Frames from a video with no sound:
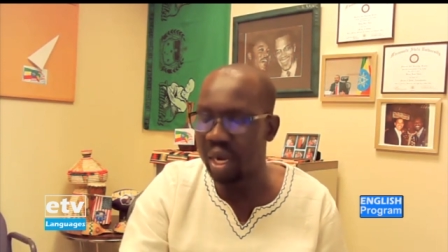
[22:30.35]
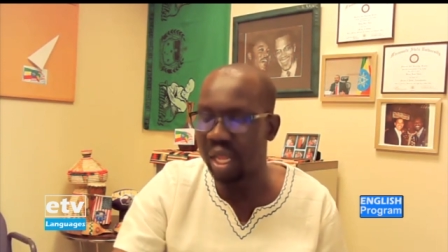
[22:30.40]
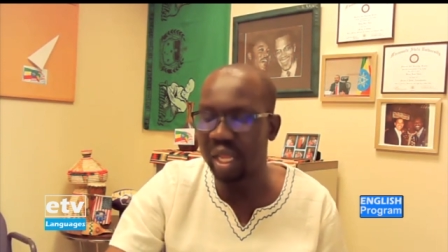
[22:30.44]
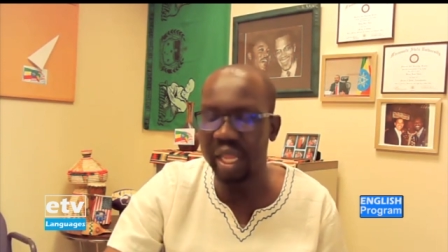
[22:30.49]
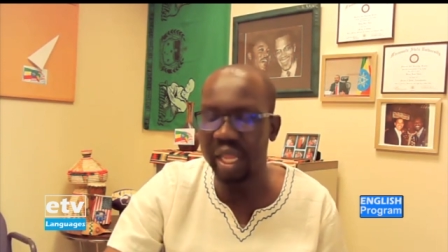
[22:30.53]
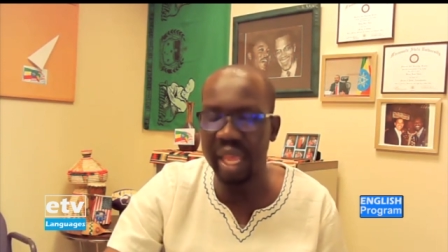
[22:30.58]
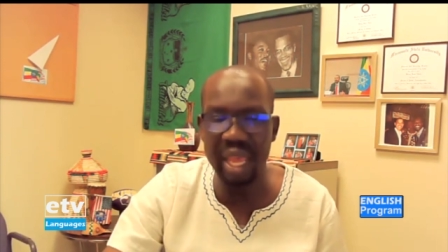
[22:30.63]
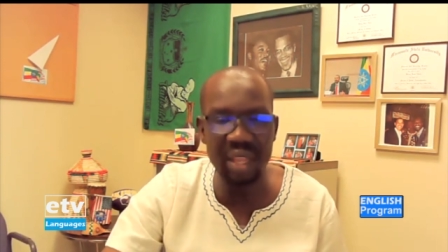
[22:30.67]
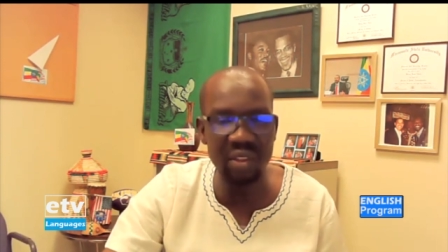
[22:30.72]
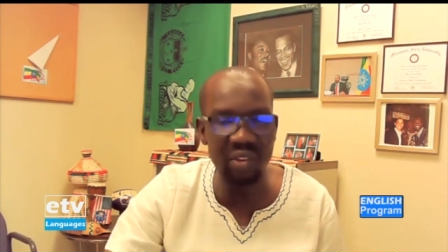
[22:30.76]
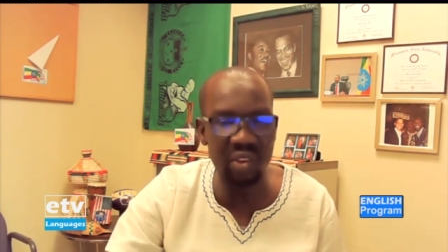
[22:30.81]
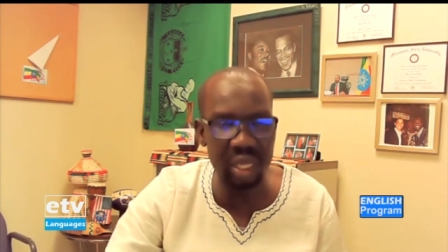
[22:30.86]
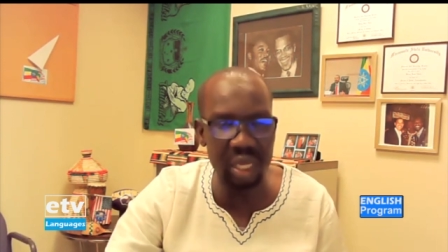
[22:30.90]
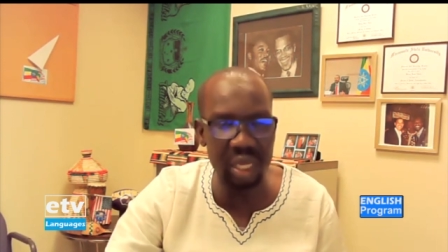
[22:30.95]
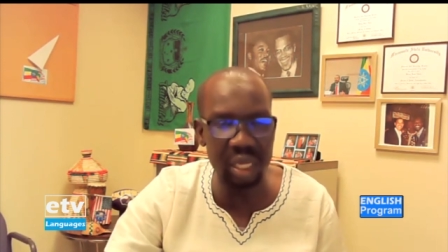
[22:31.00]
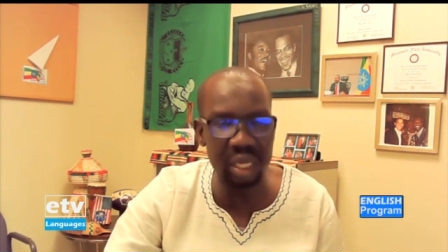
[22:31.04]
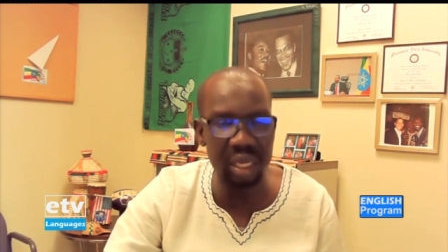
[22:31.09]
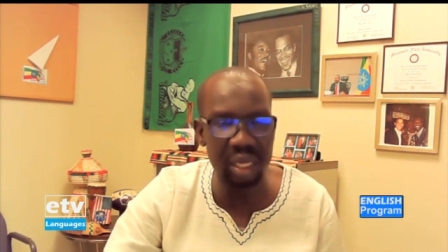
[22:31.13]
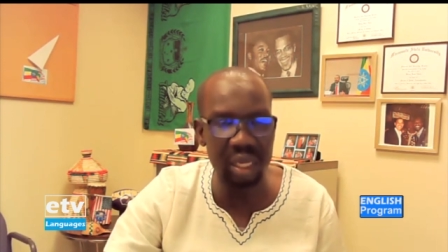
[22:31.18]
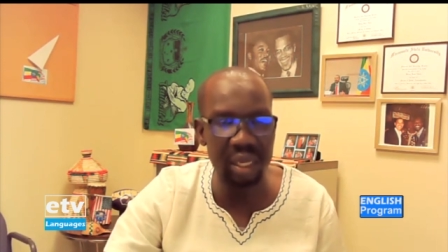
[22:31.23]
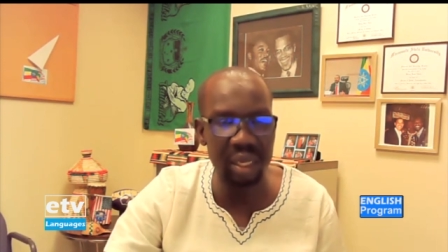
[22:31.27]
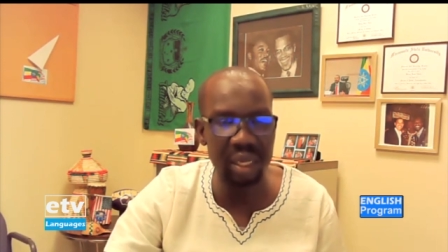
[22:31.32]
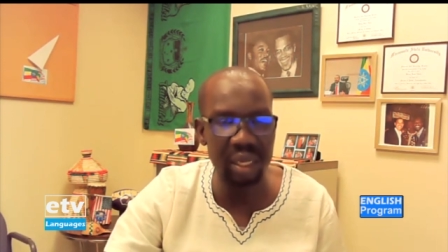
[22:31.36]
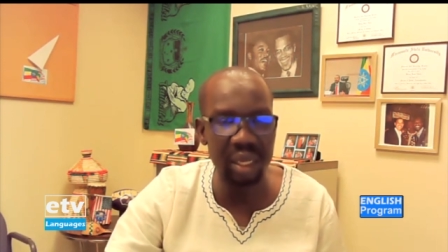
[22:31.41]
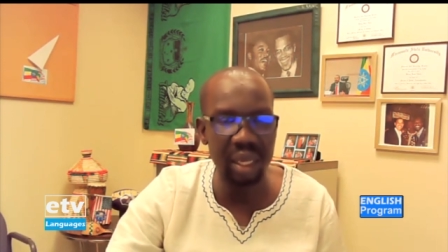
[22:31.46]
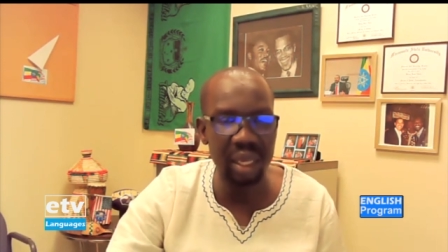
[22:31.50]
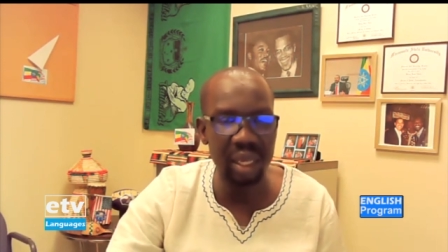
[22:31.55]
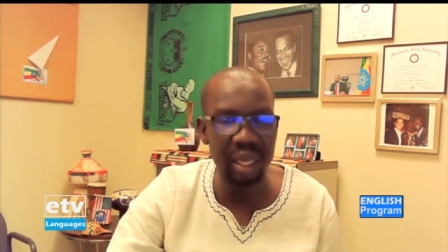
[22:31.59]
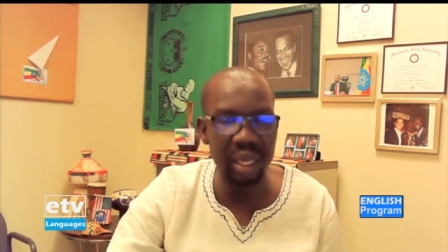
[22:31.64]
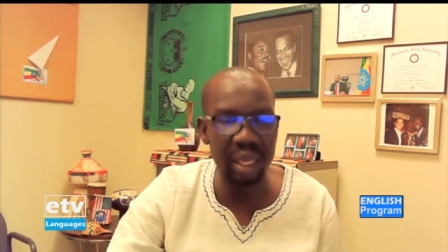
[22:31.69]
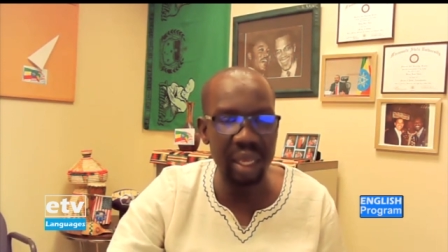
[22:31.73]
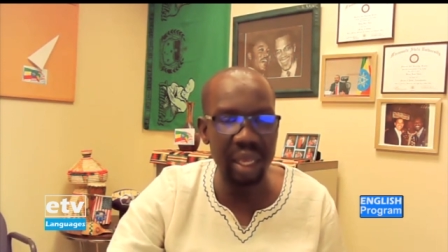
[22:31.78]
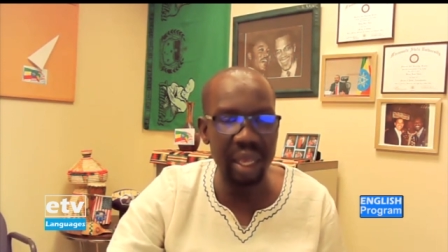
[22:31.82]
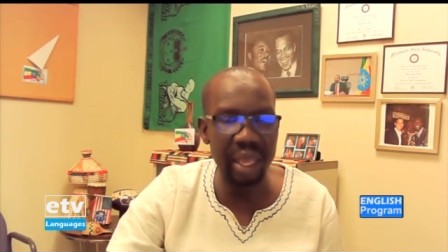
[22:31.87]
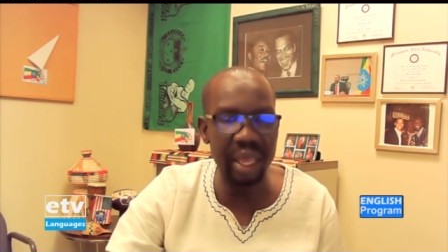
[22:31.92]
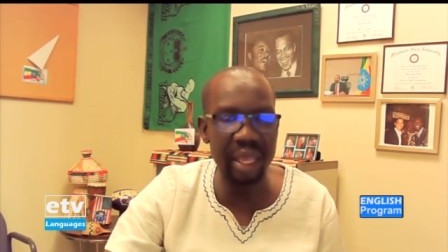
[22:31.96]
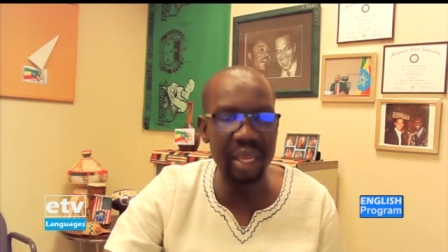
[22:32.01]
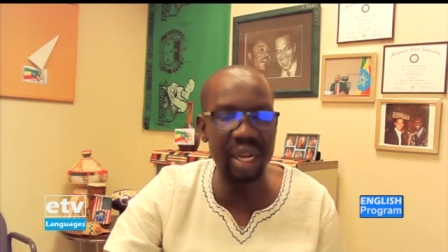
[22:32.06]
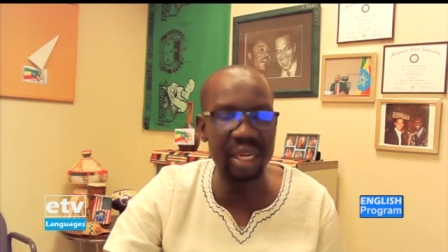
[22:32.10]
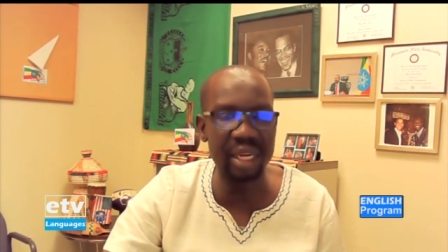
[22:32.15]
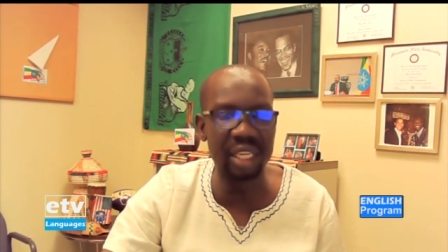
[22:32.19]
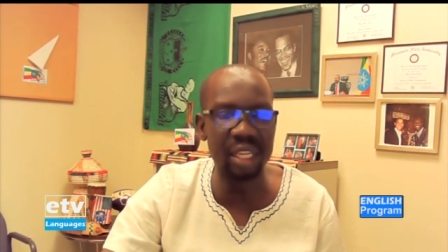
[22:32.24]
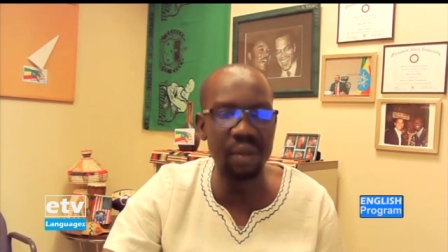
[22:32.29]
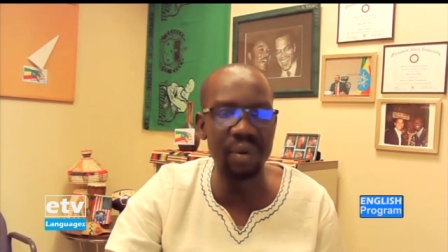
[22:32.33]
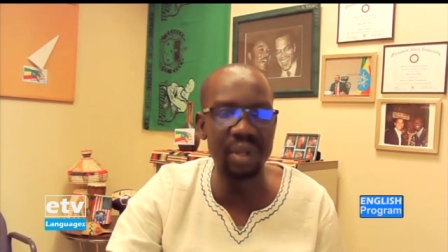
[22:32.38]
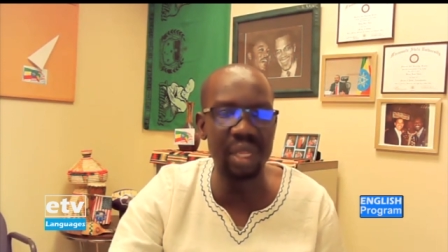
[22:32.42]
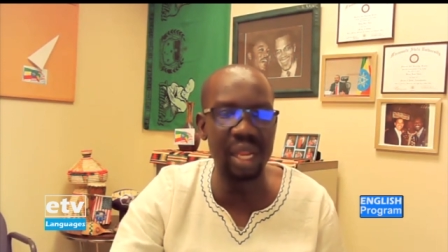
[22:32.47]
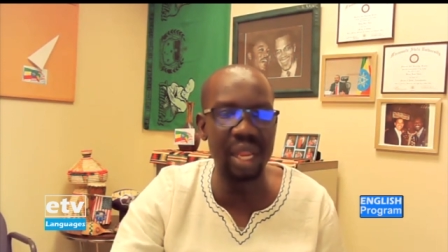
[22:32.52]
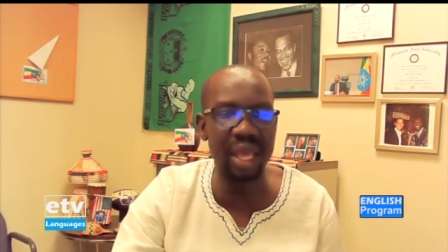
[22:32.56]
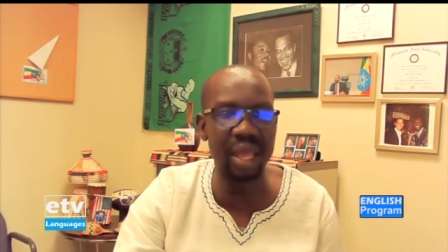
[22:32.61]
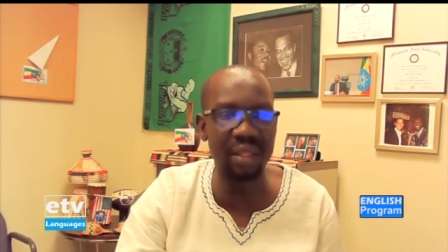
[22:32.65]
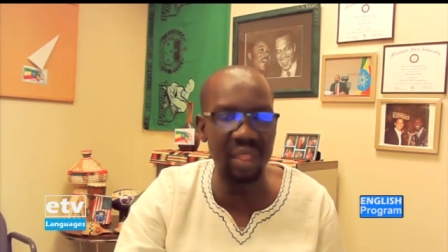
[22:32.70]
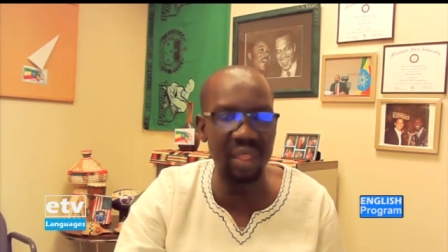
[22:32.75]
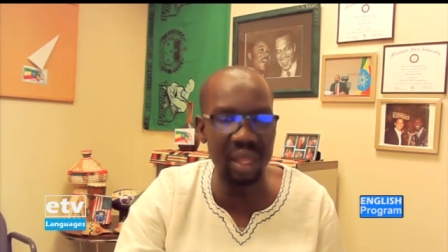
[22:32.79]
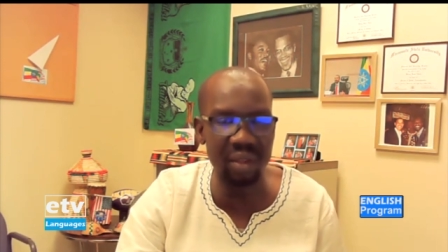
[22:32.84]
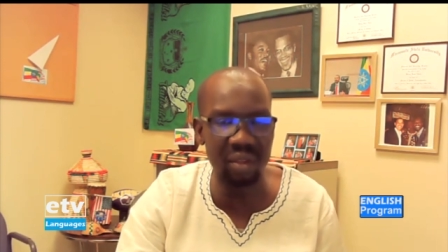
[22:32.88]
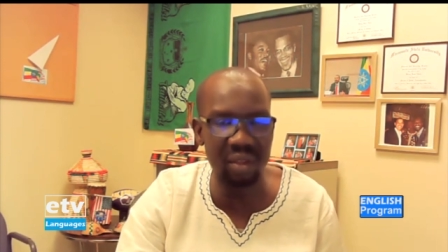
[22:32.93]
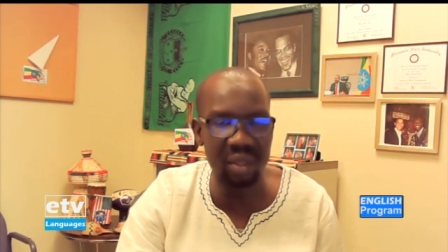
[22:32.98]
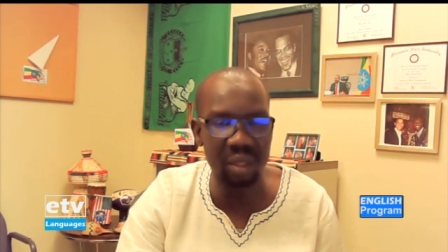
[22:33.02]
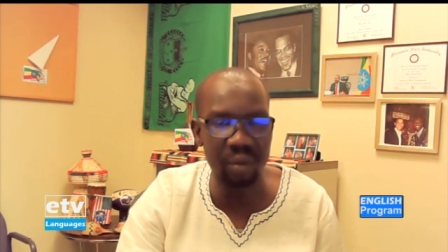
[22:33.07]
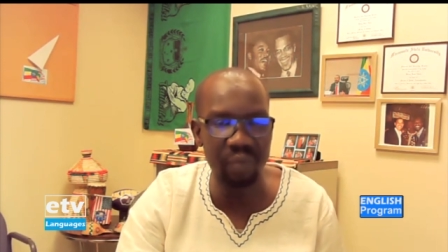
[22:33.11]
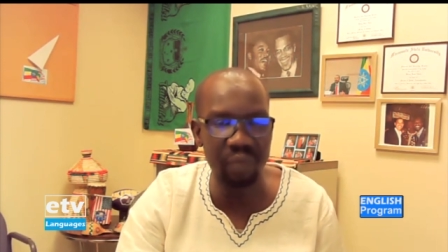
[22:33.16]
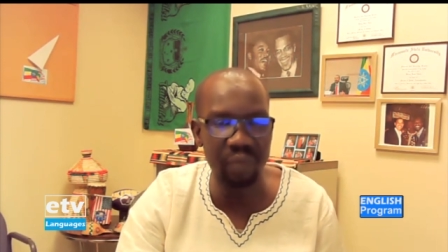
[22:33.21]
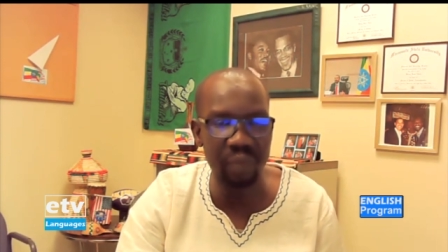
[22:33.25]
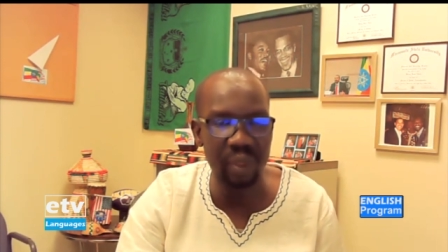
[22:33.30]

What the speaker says: engaging in activity like this,